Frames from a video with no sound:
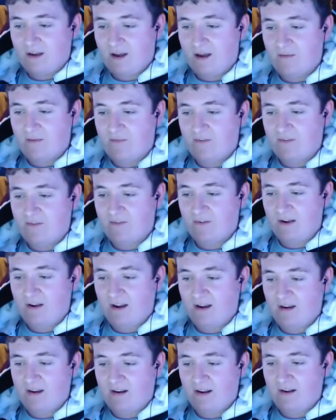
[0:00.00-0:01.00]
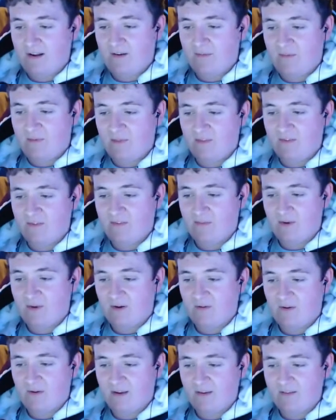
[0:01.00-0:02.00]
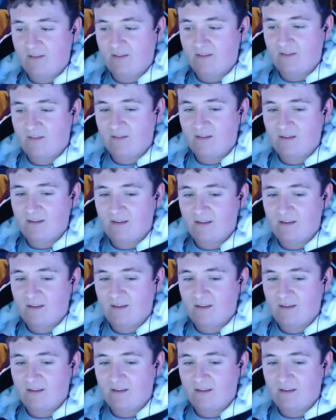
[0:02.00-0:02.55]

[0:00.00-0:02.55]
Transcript: I'm just trying to help in the small ways.